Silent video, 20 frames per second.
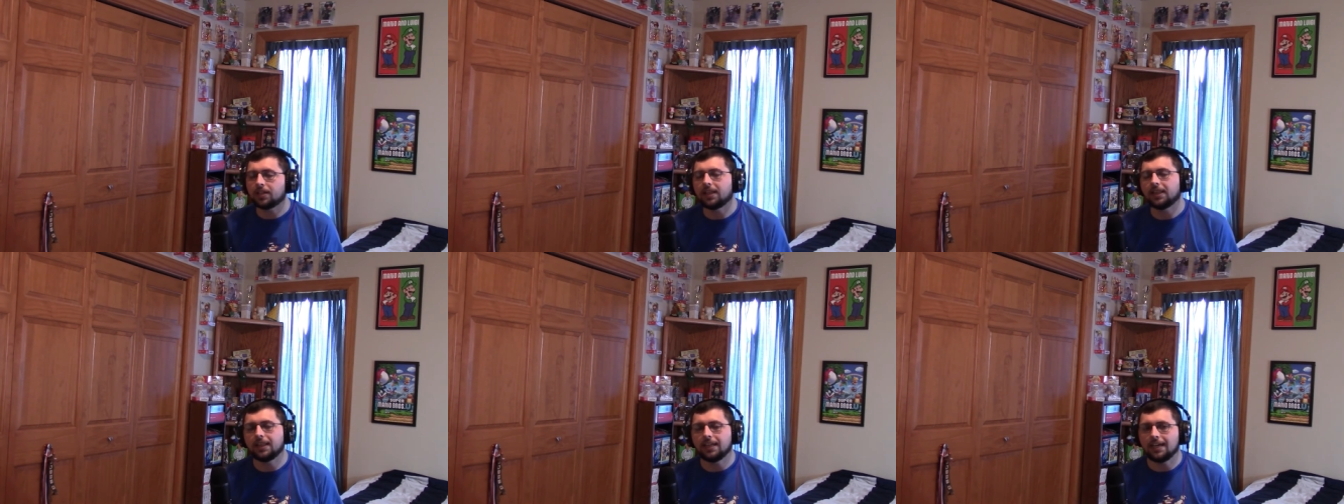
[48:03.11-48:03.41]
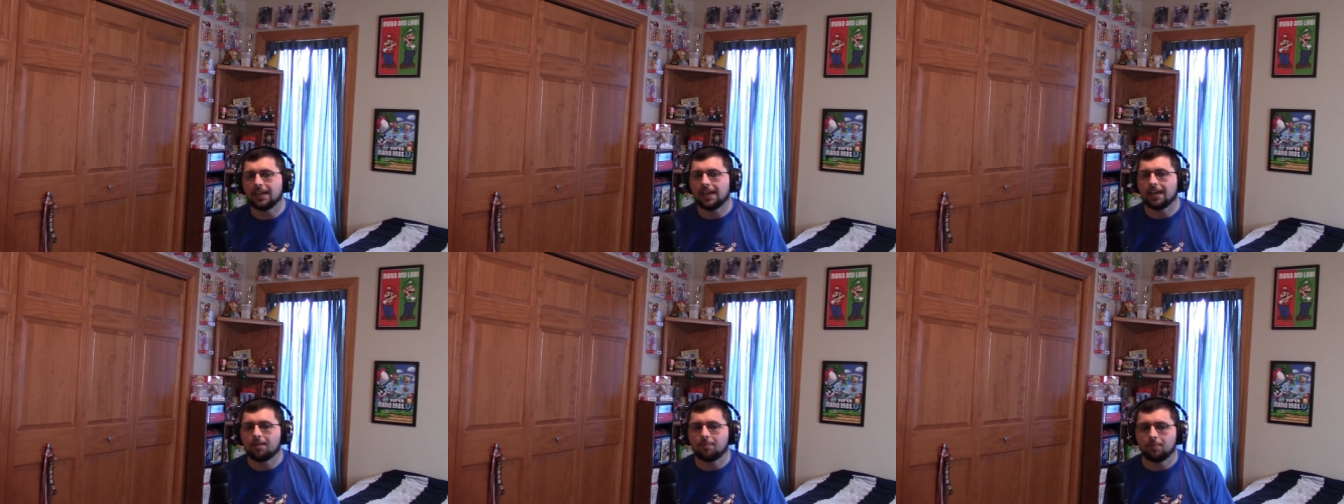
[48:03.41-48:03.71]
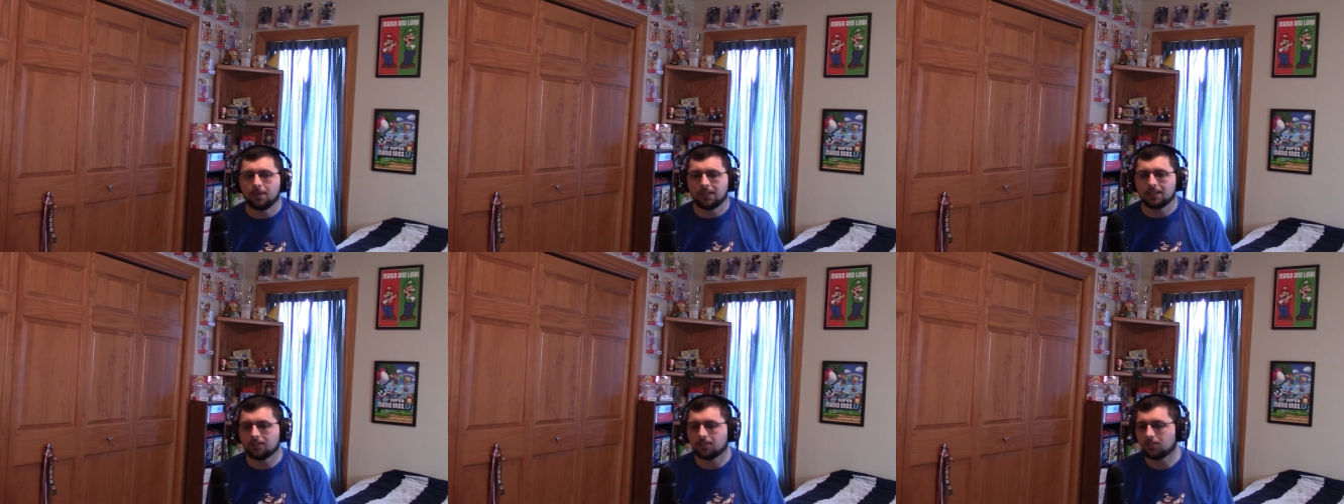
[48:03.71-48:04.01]
the
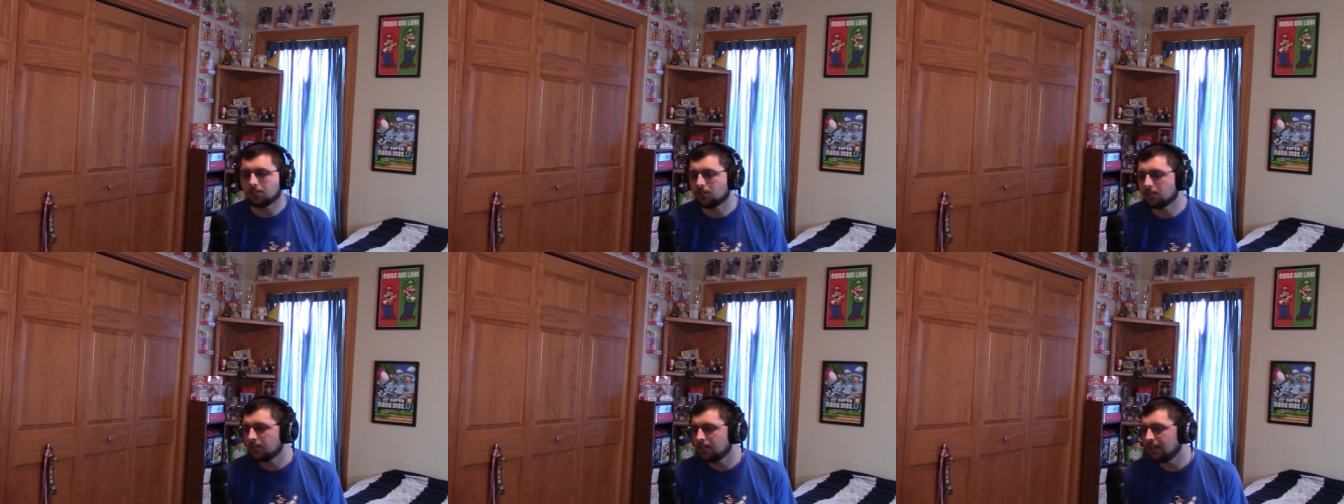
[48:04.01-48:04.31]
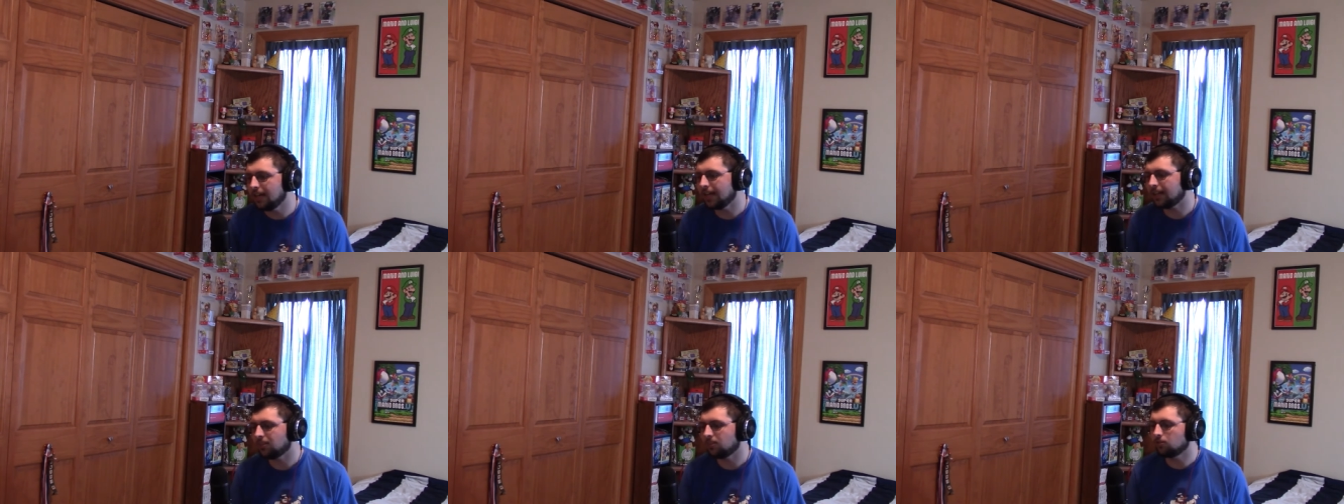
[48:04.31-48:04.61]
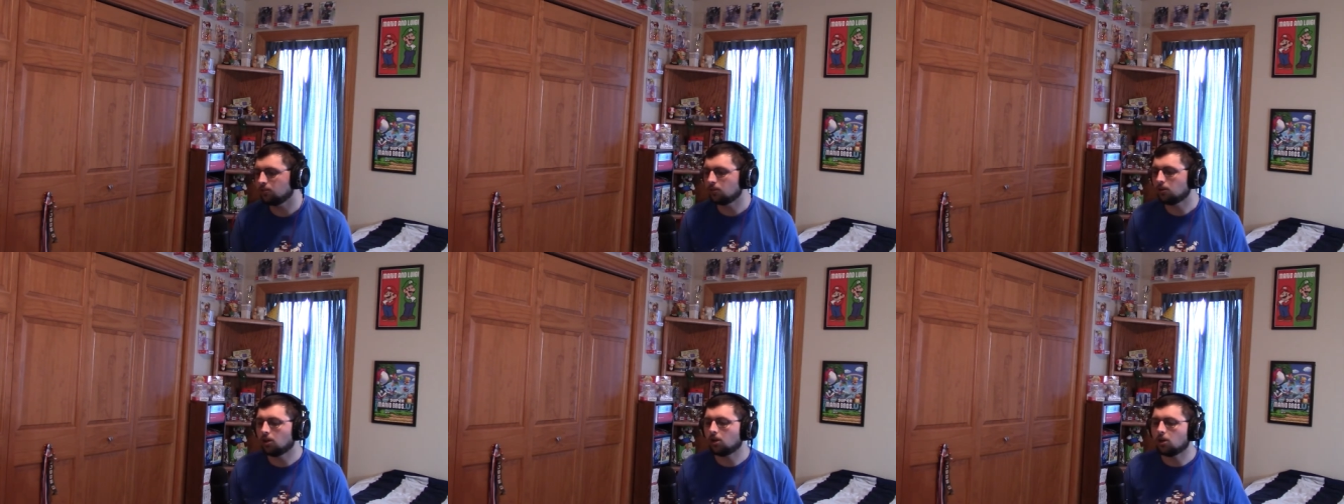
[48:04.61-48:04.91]
game because you could get
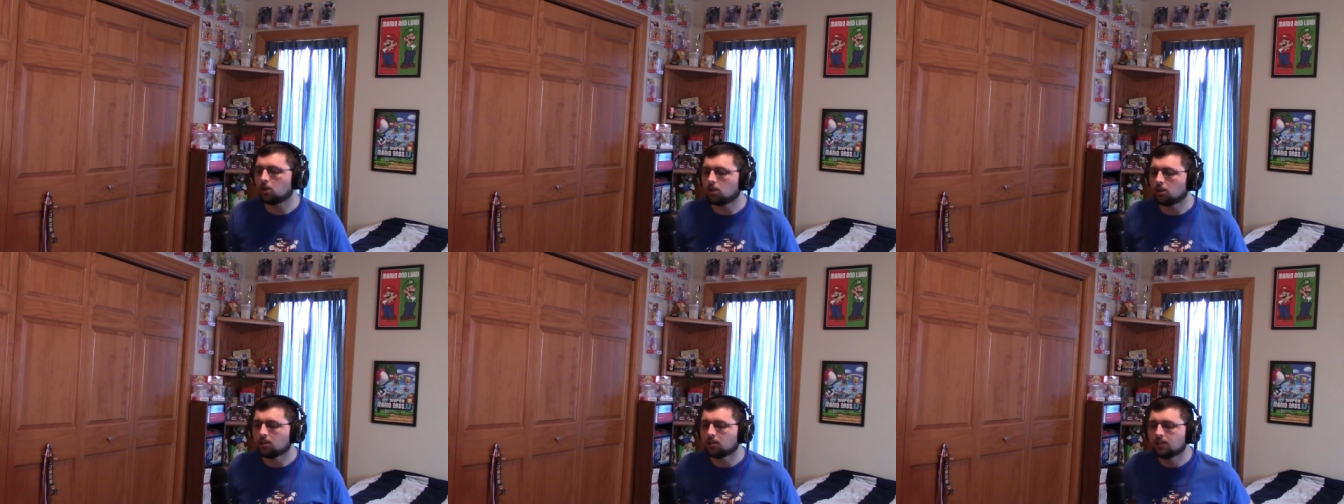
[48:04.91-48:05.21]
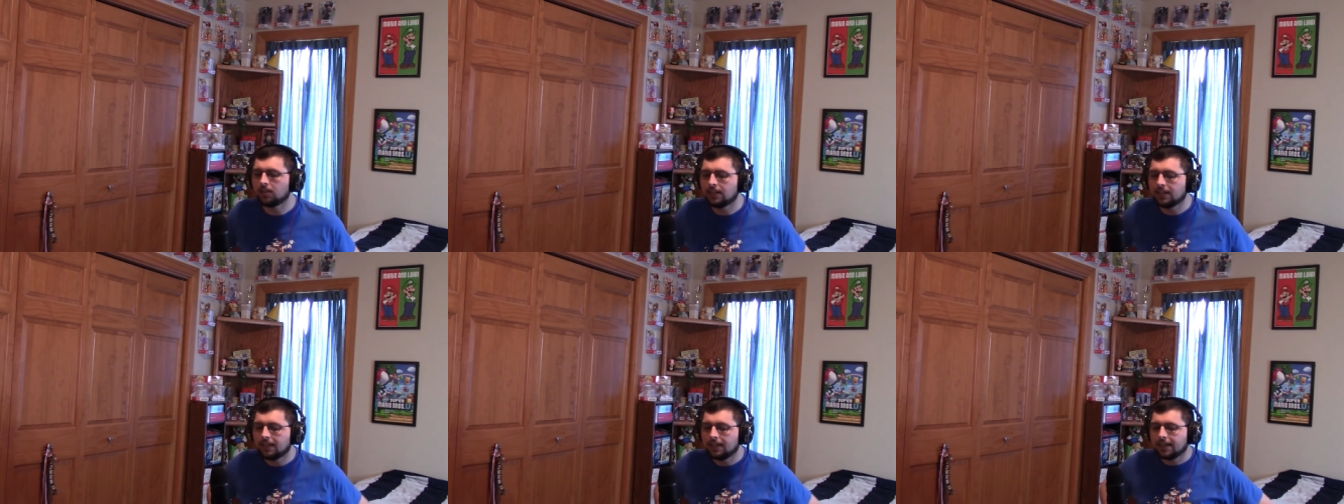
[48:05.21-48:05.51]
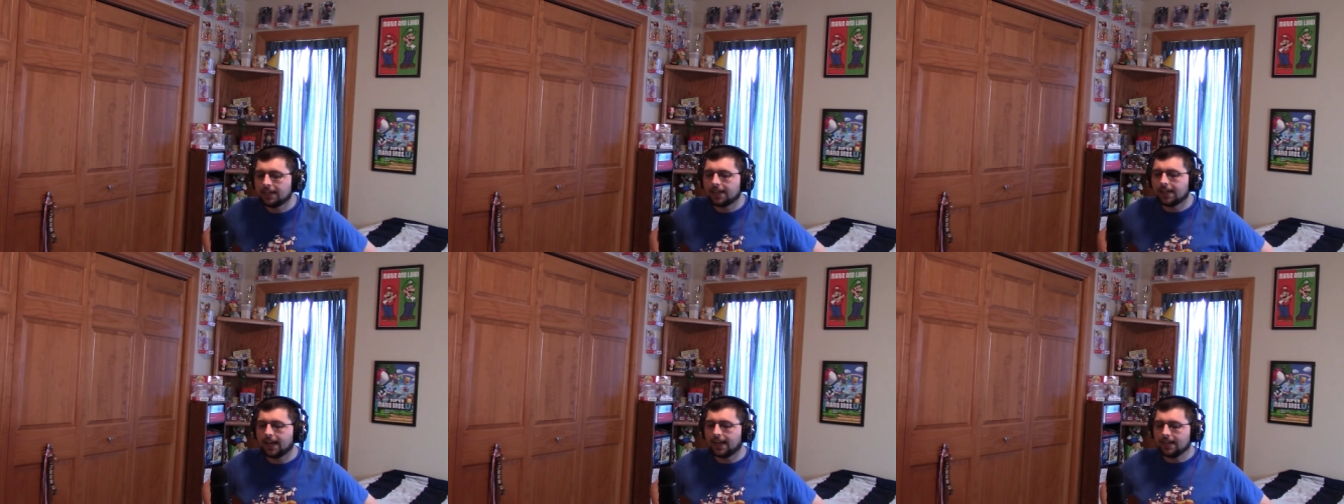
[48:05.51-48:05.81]
through all
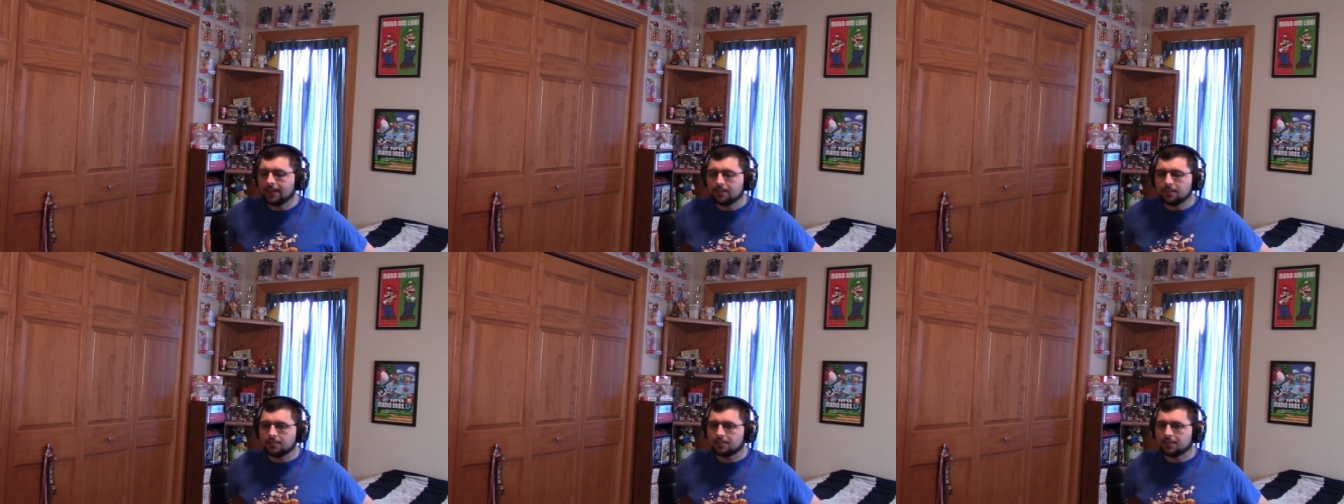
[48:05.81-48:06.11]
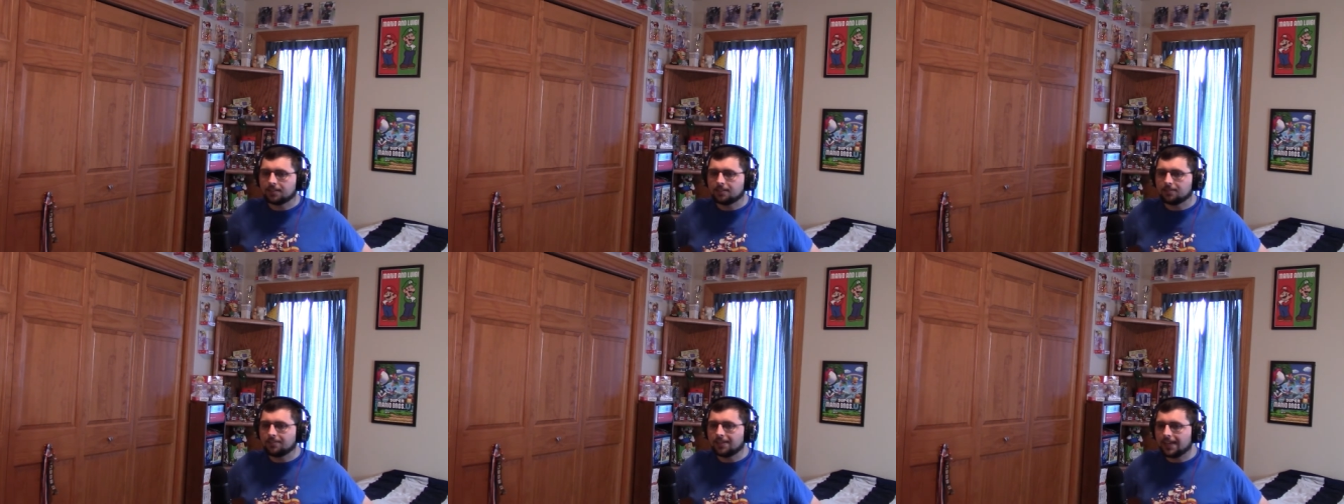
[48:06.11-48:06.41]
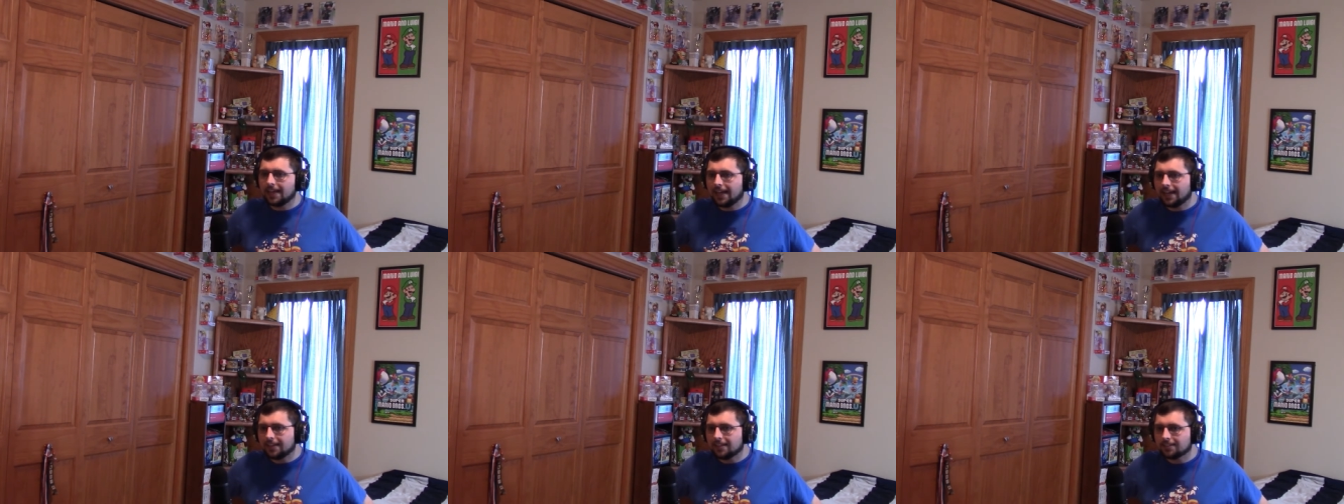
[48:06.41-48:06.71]
96 of
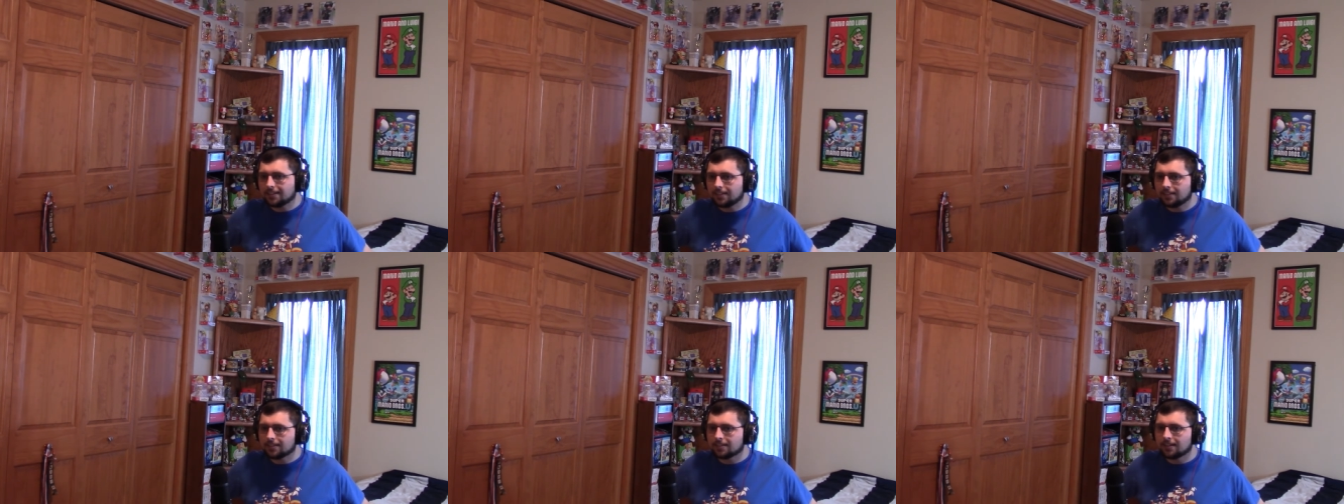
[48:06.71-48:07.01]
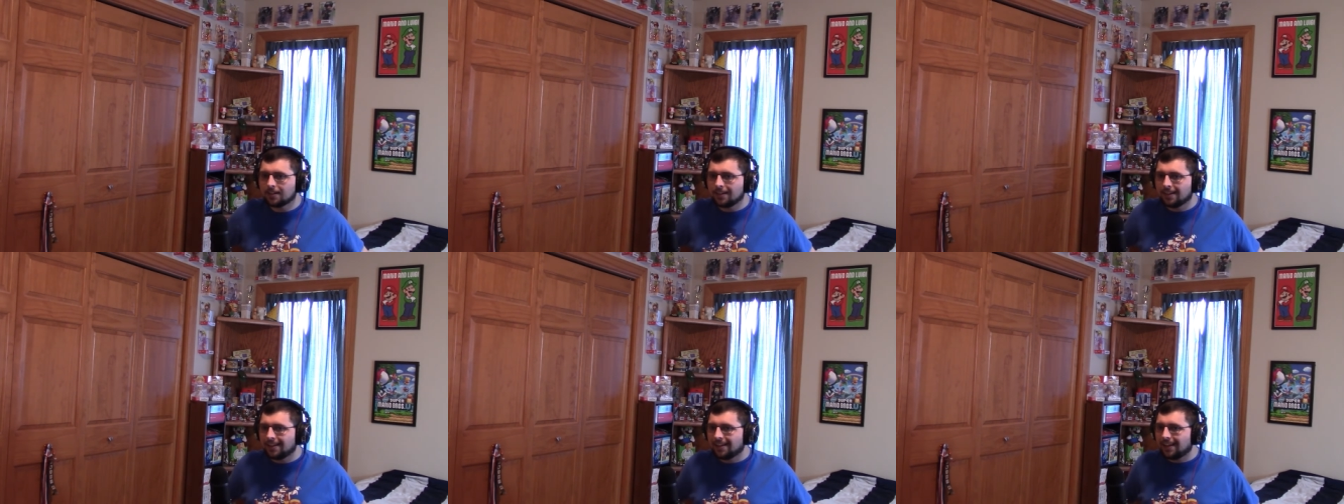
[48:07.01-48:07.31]
the exits.